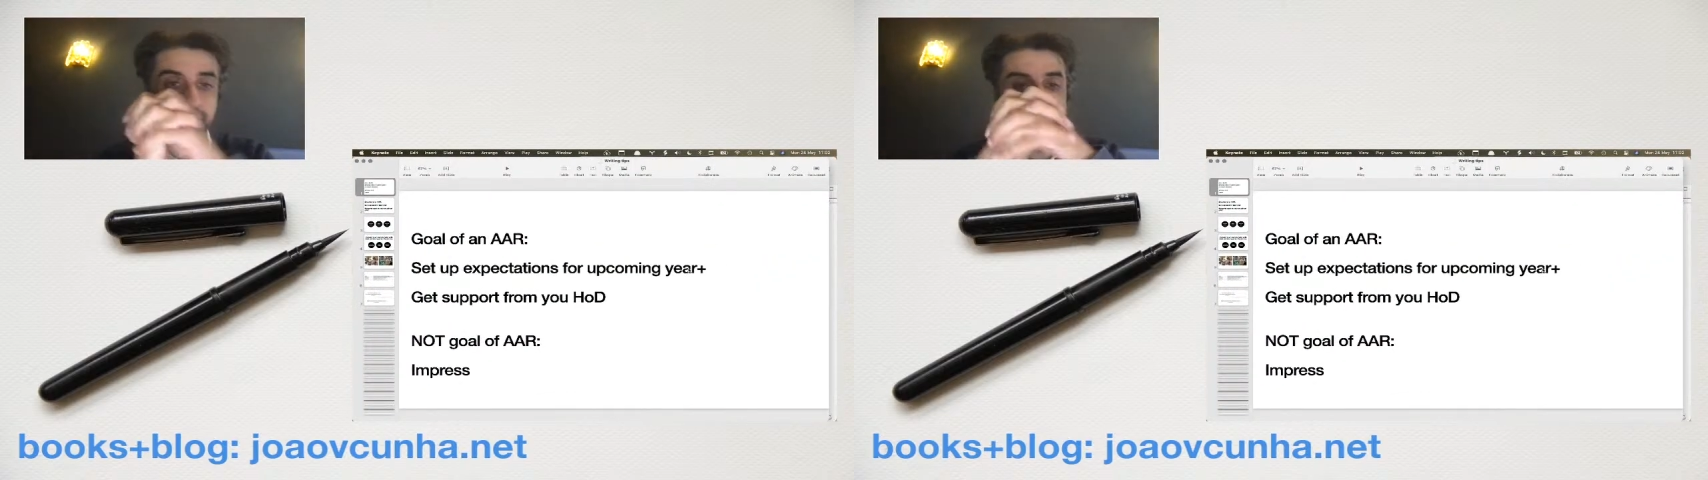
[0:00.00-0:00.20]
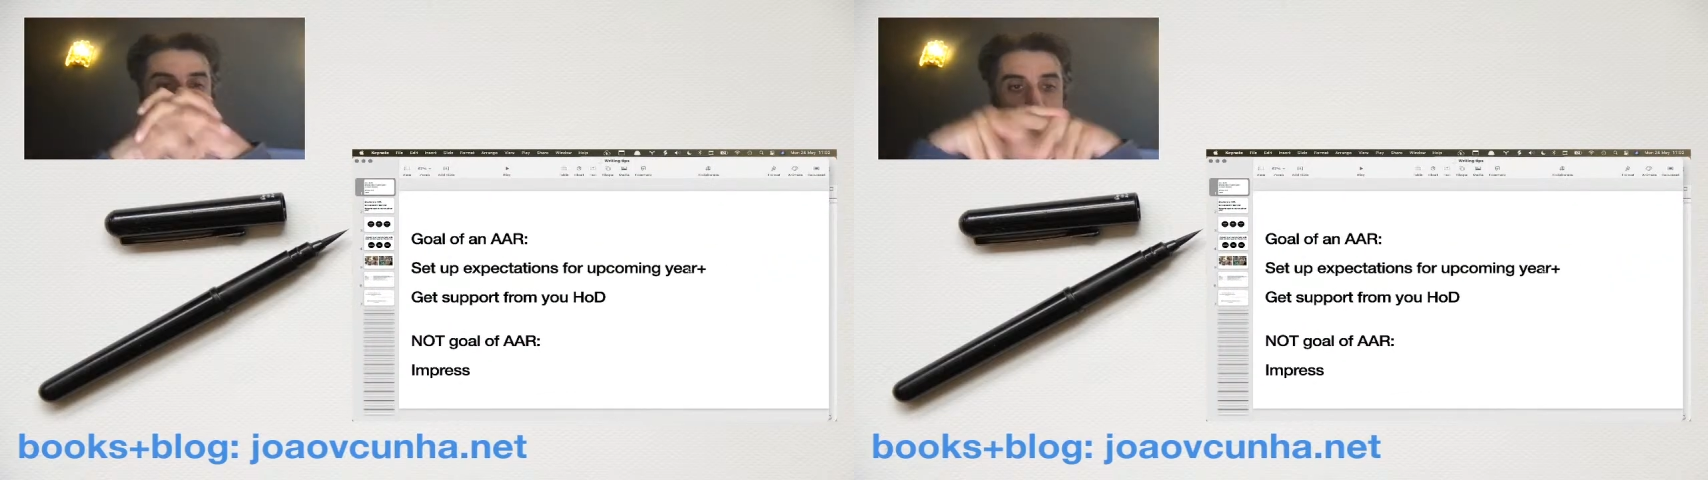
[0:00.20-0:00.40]

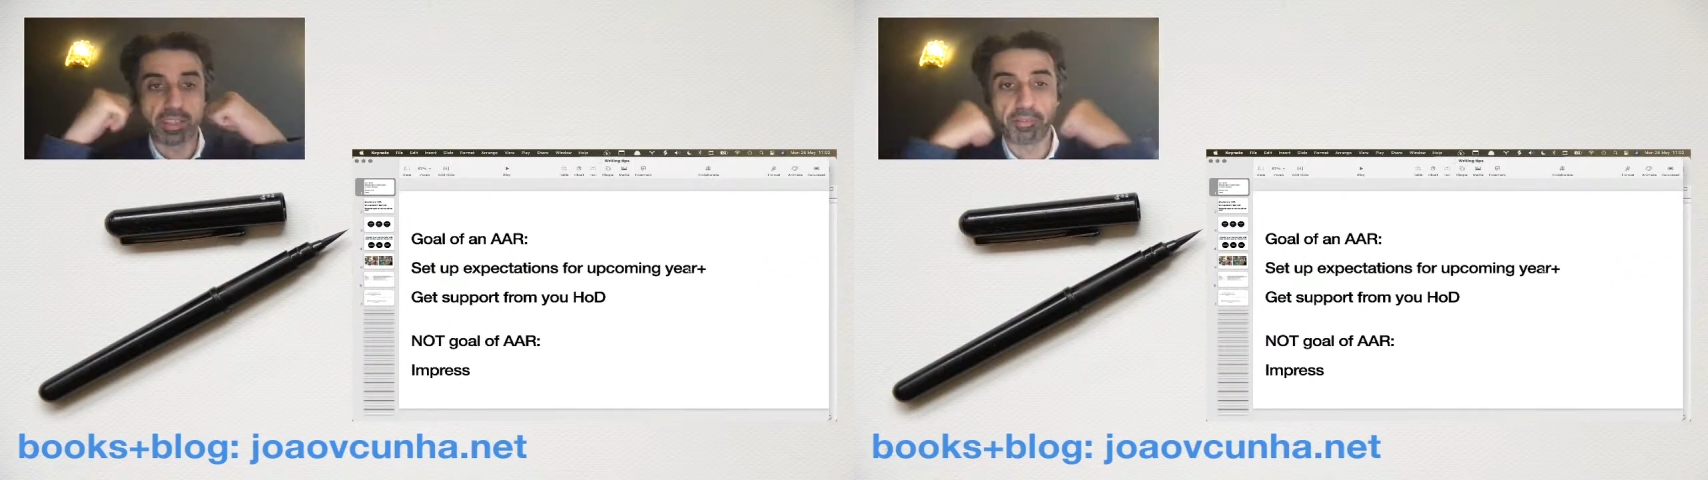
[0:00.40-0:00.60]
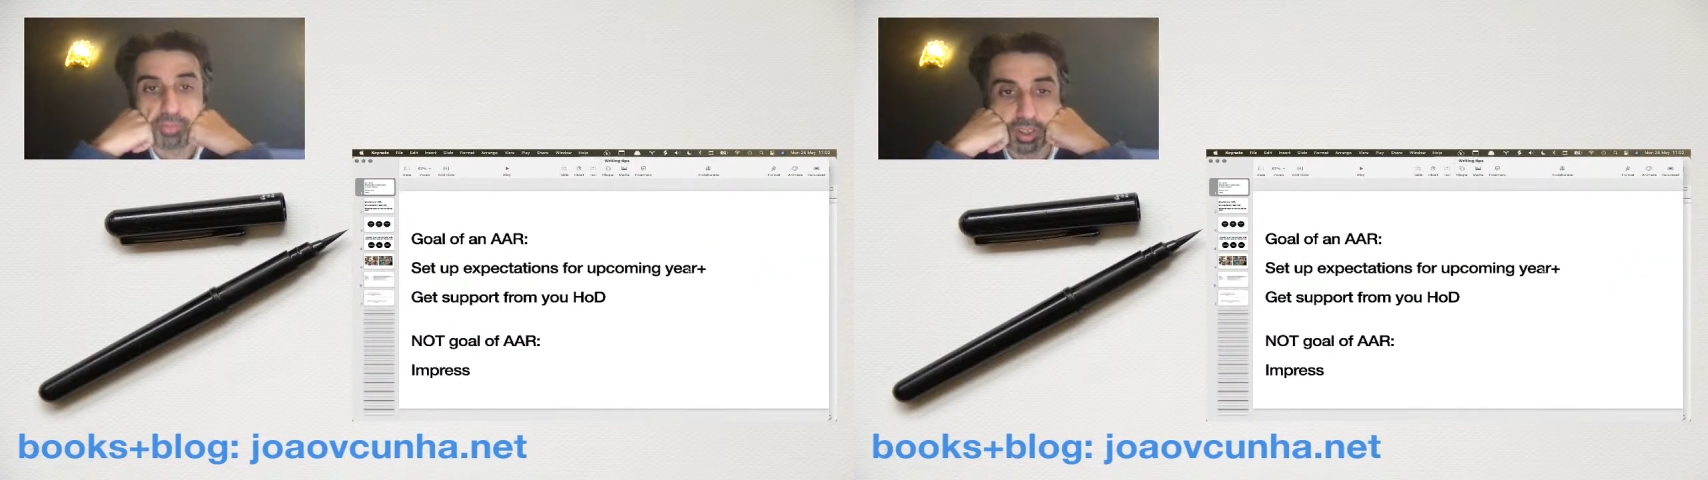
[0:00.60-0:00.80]
many
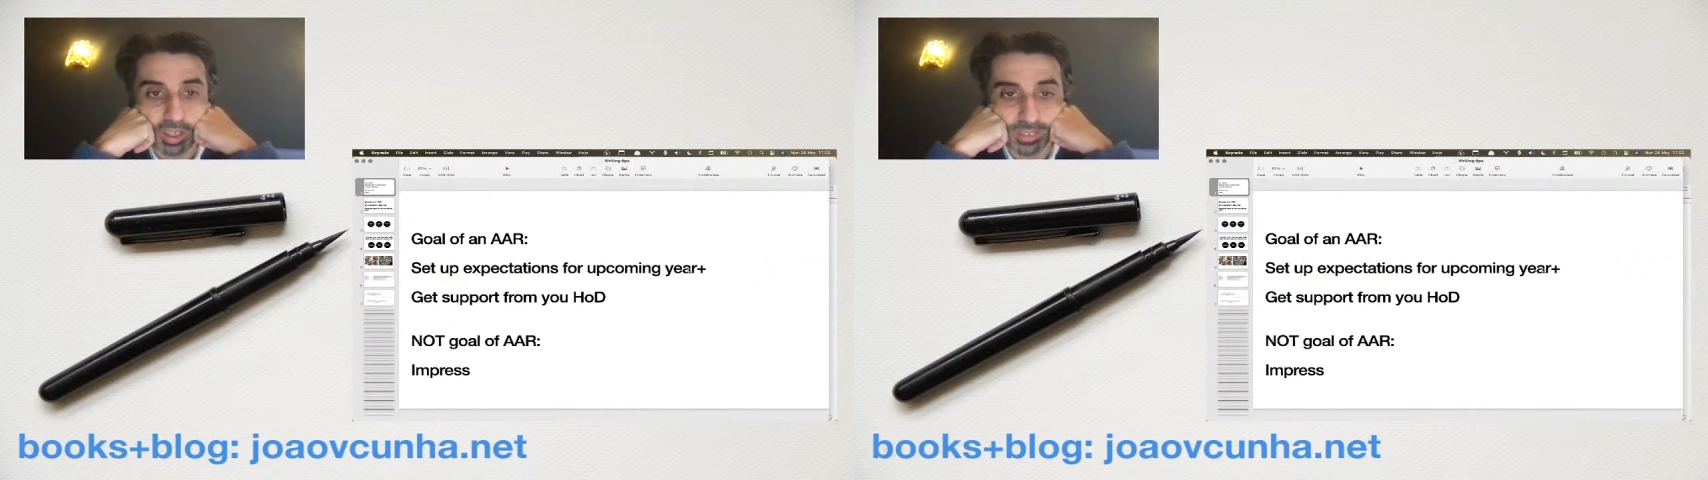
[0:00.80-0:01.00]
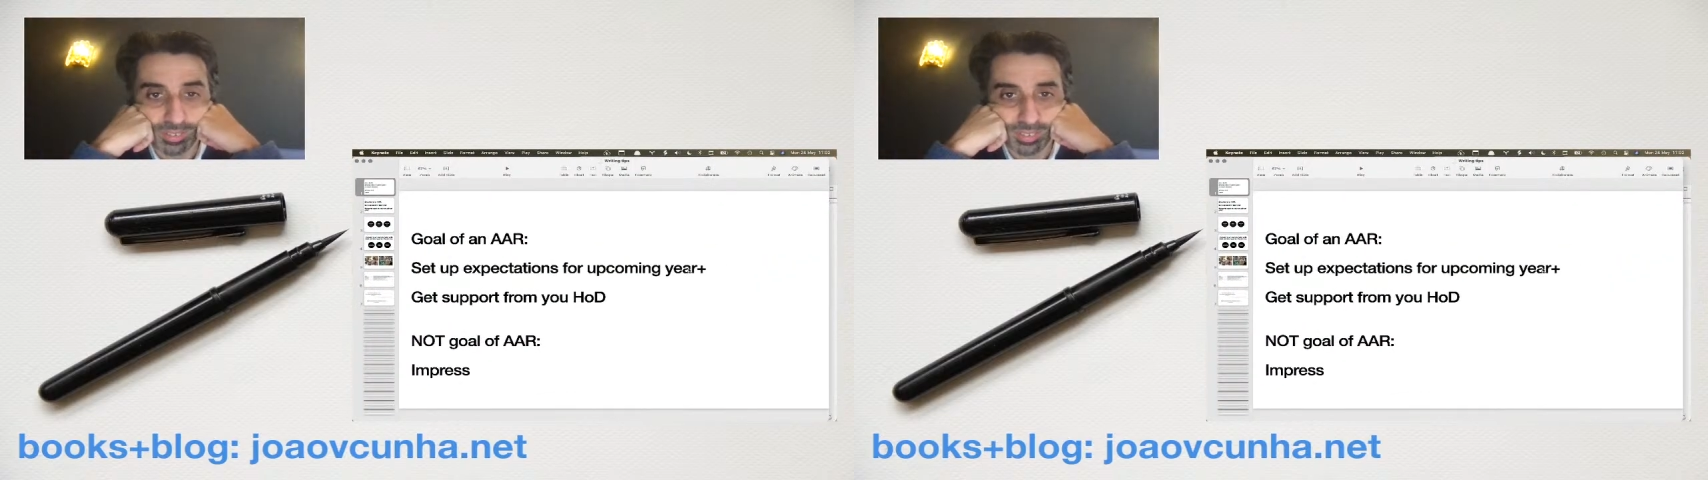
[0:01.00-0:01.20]
of
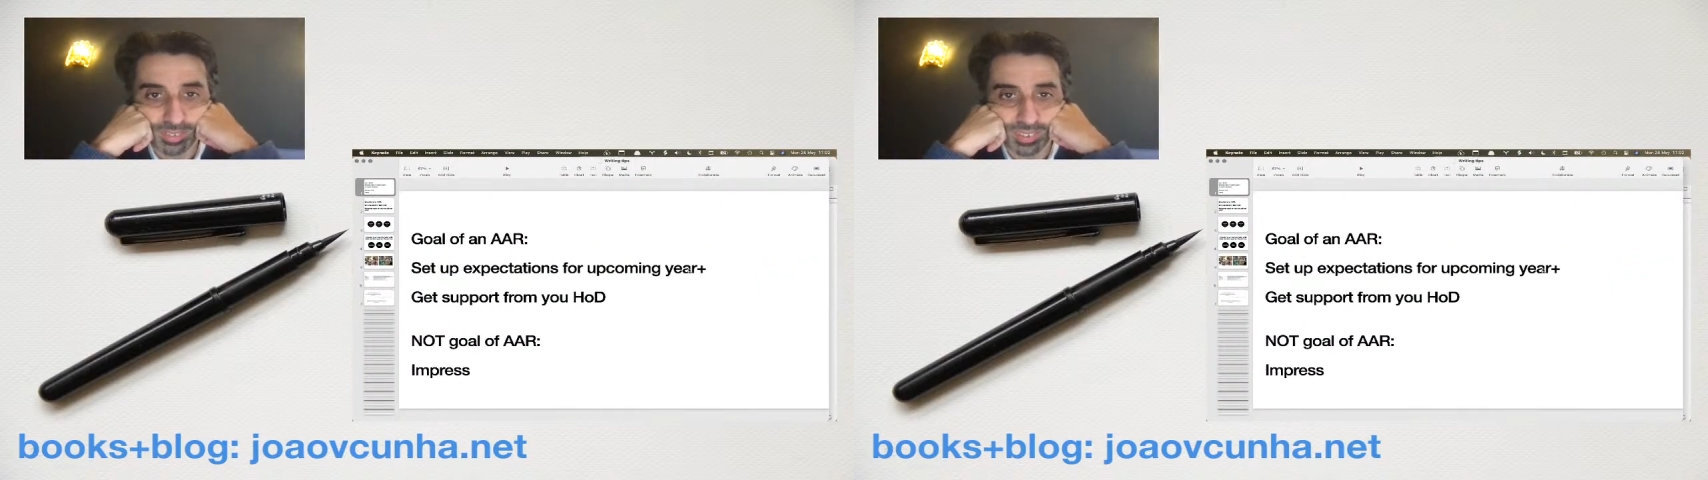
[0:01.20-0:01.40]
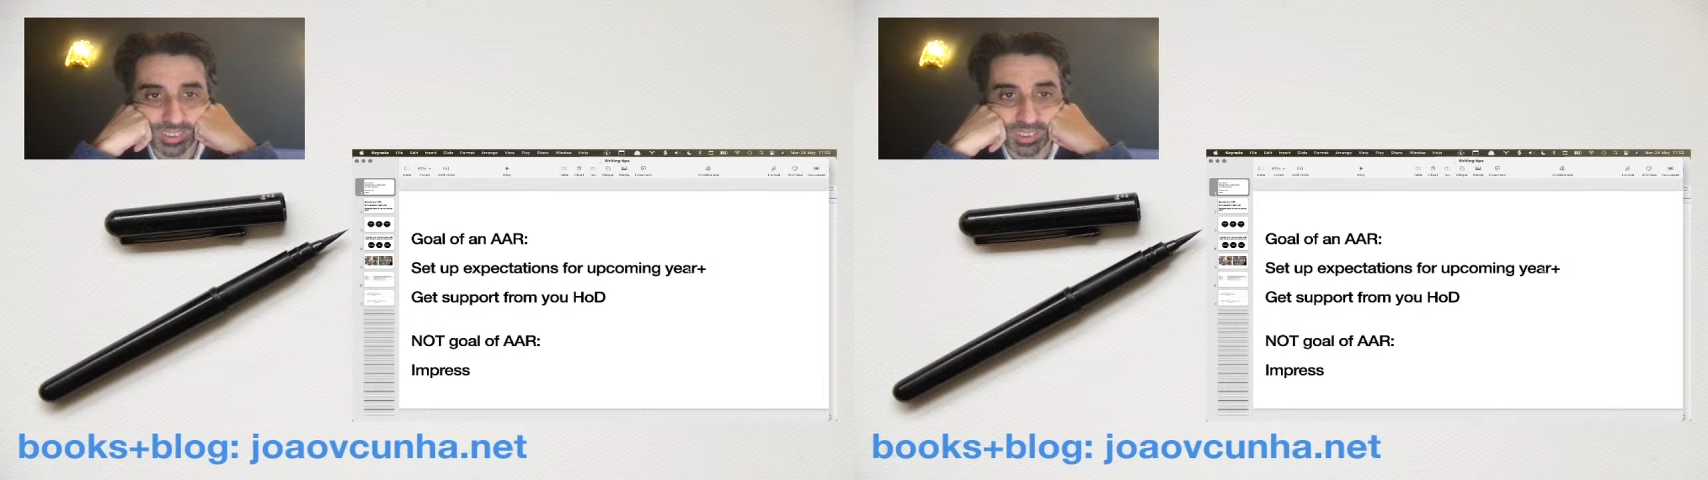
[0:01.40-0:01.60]

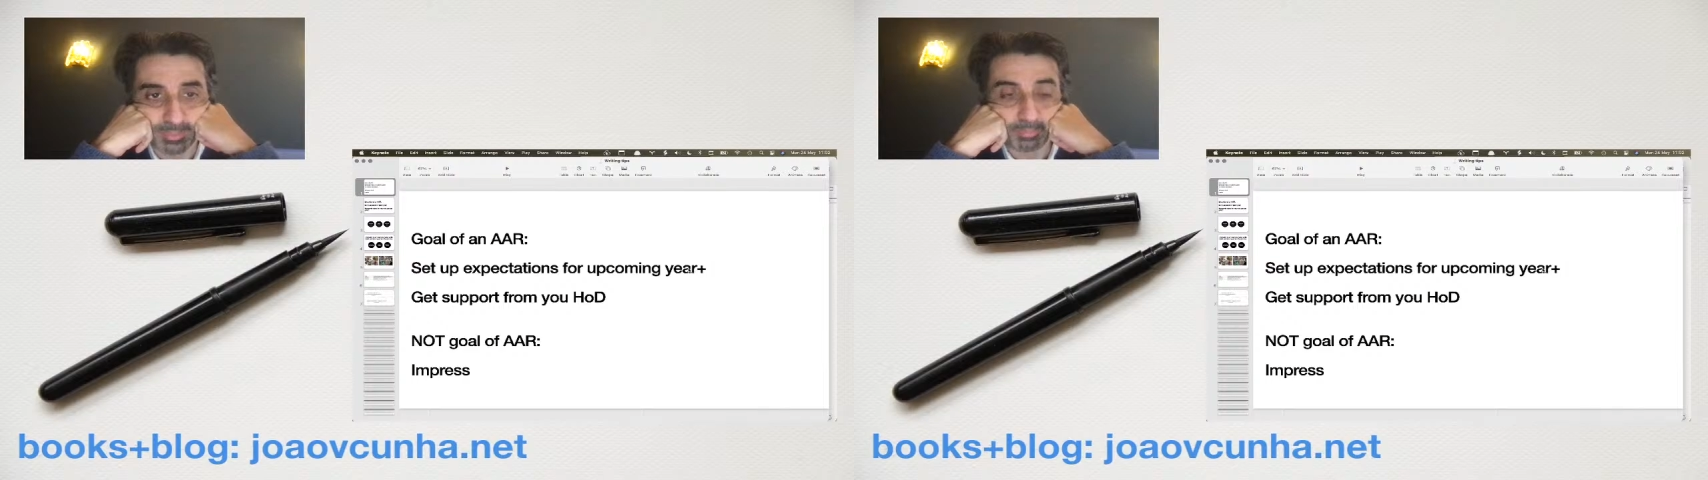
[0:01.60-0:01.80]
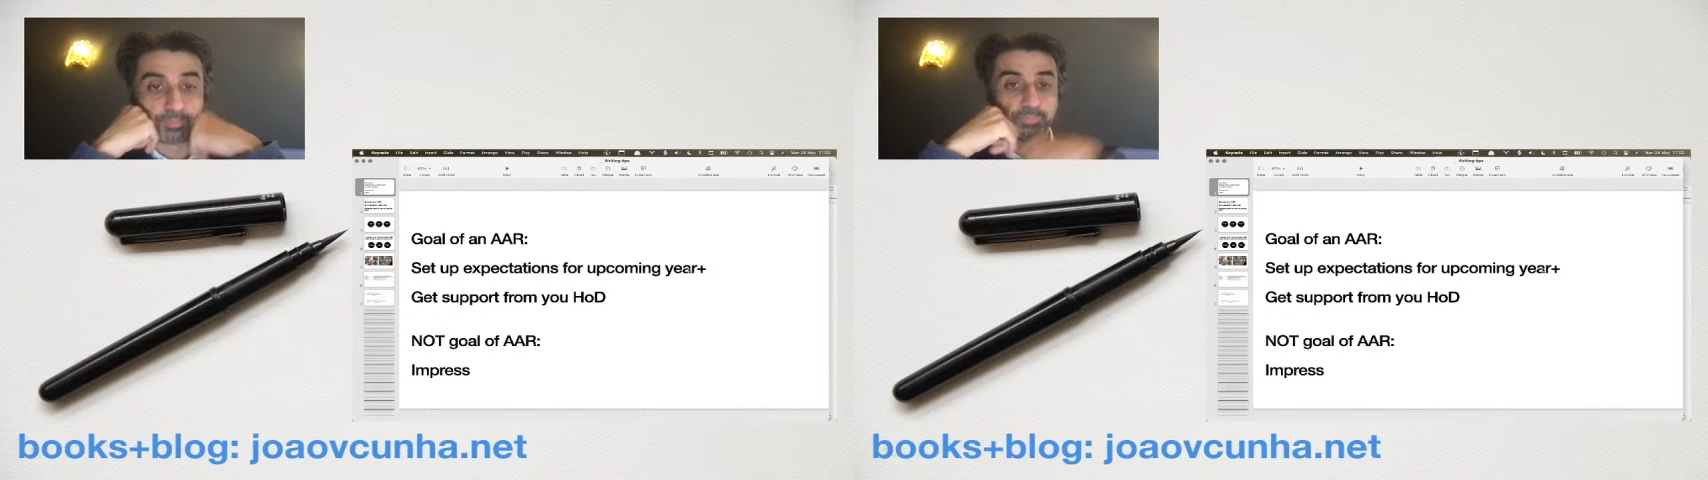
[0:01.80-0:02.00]
us
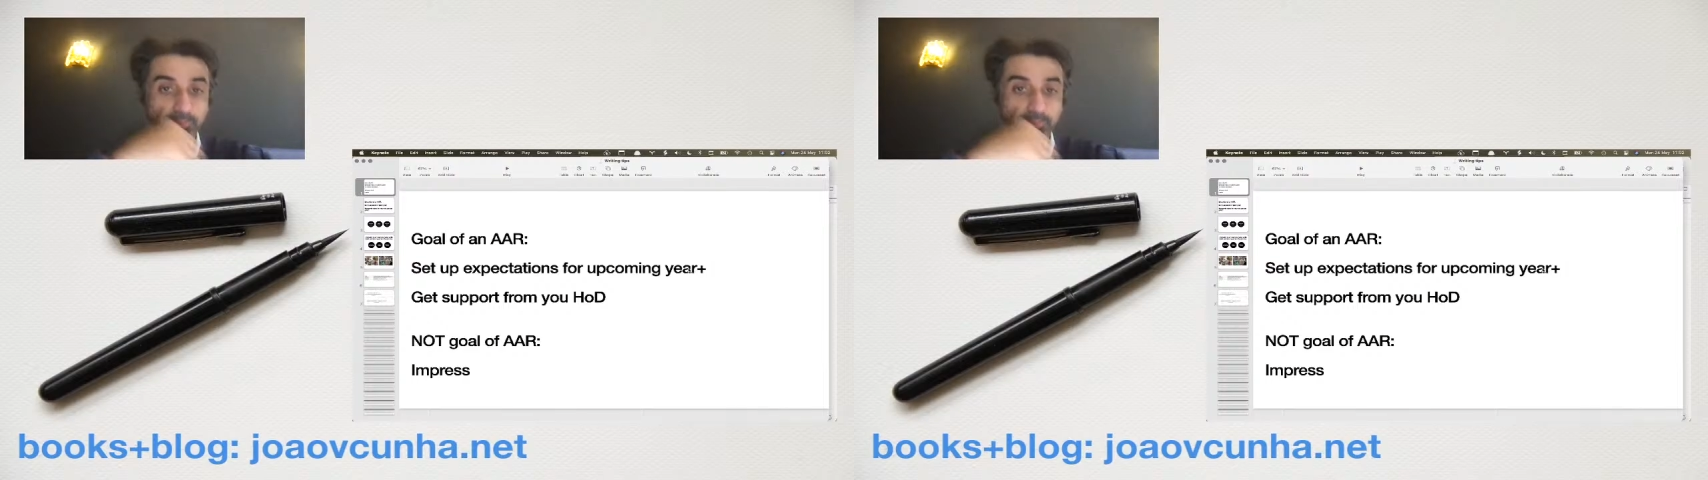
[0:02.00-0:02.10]
are